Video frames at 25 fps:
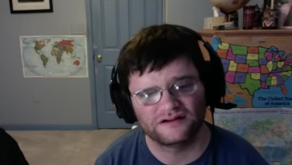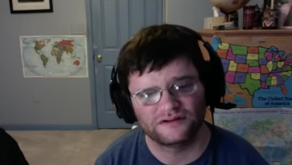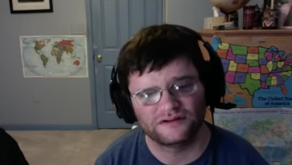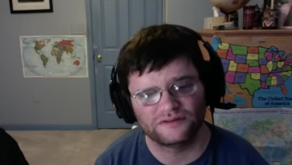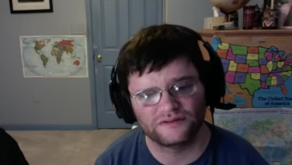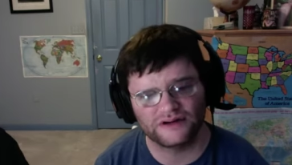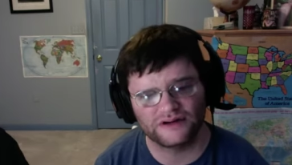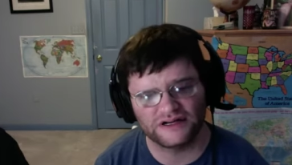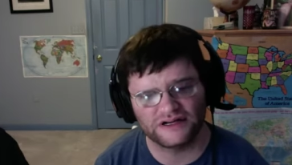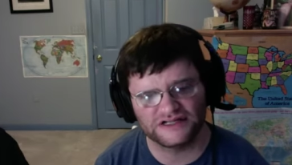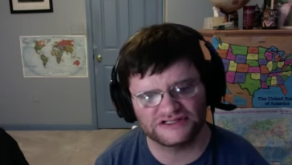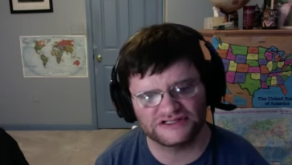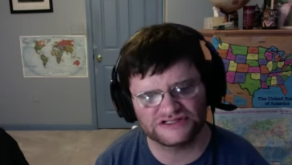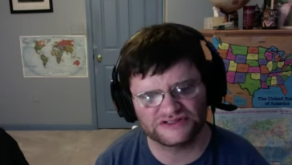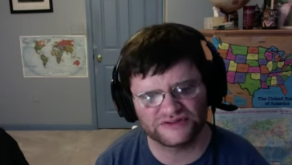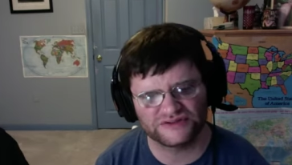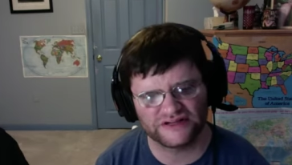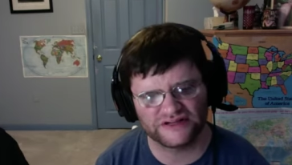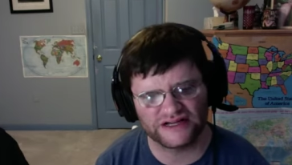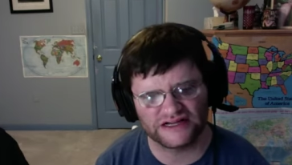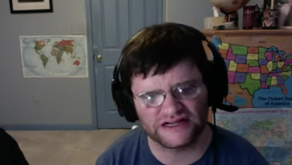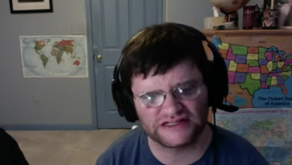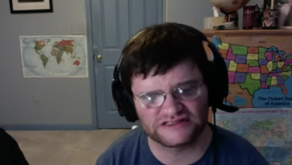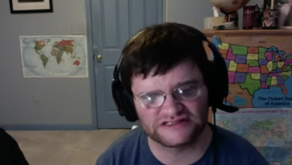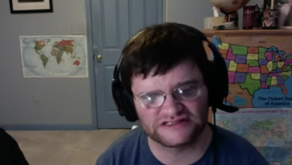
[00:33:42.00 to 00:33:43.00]
what
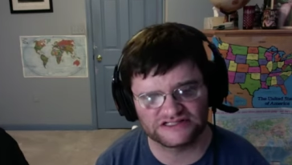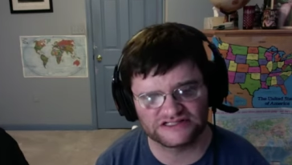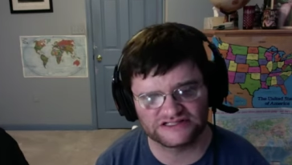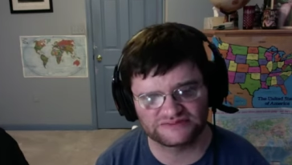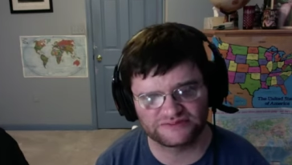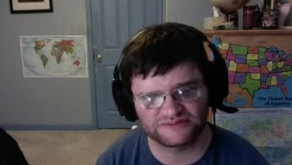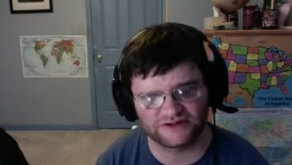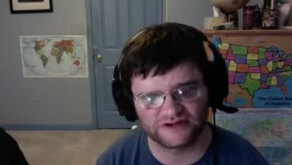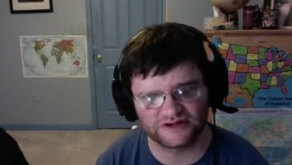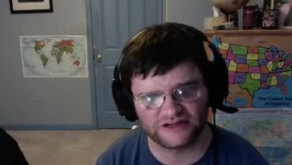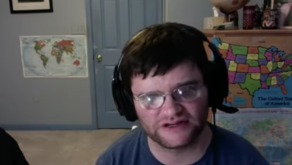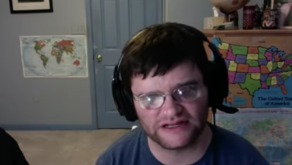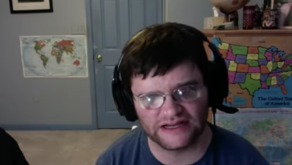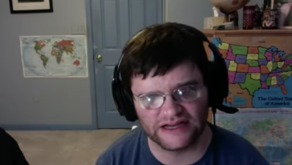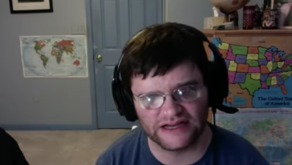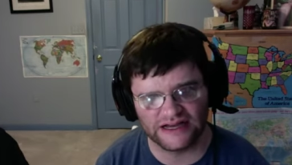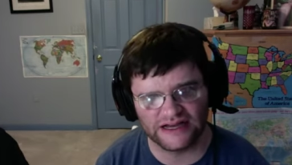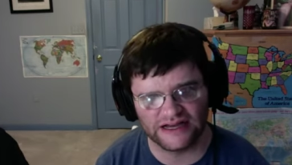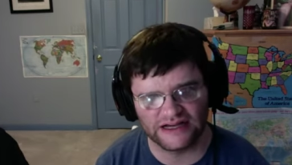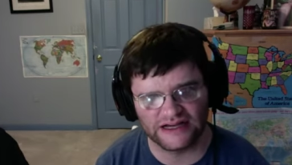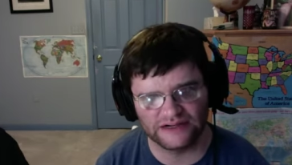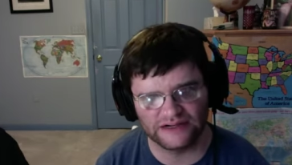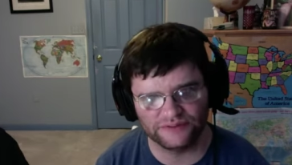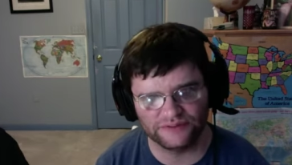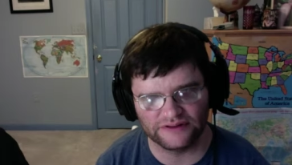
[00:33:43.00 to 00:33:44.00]
history has this park
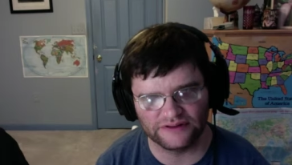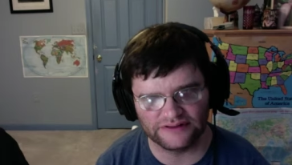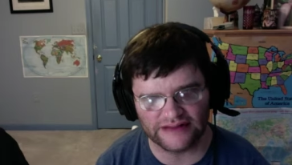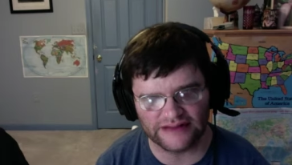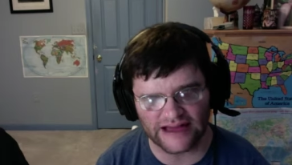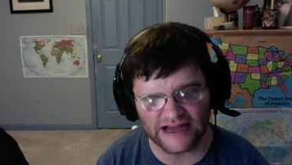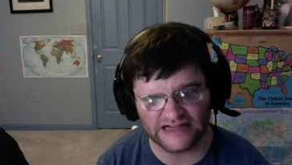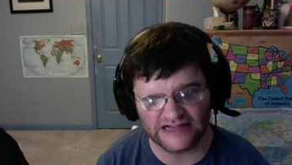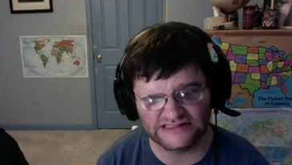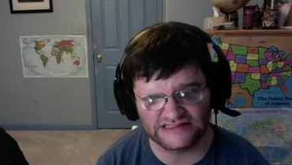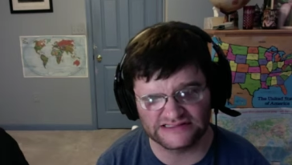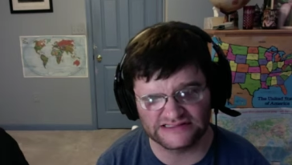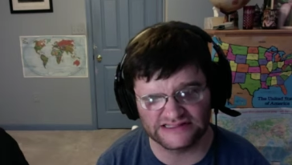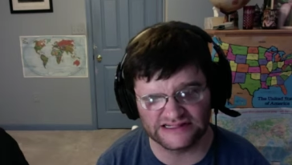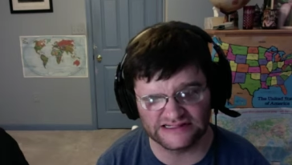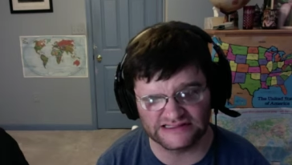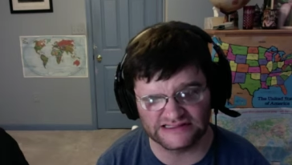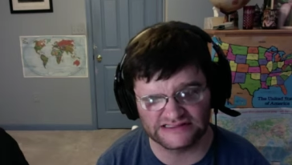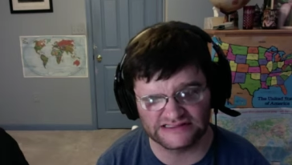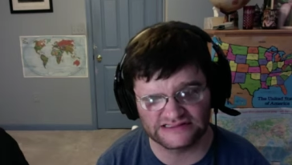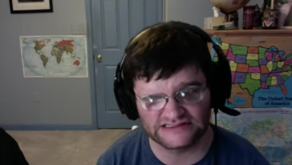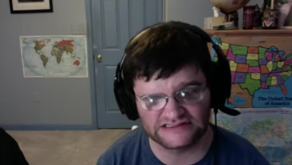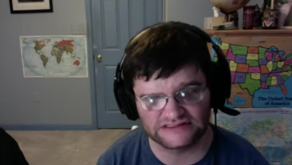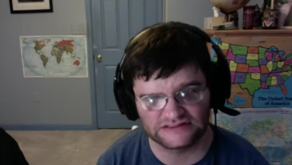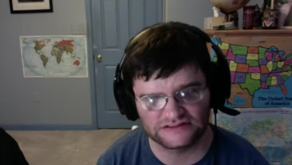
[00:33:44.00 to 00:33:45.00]
had with
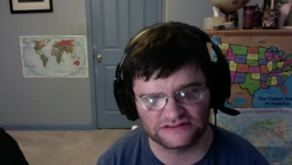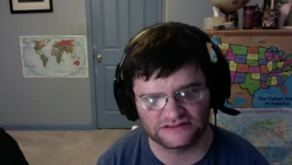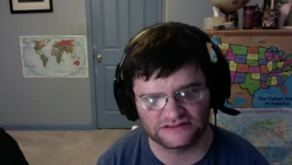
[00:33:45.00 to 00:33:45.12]
accidents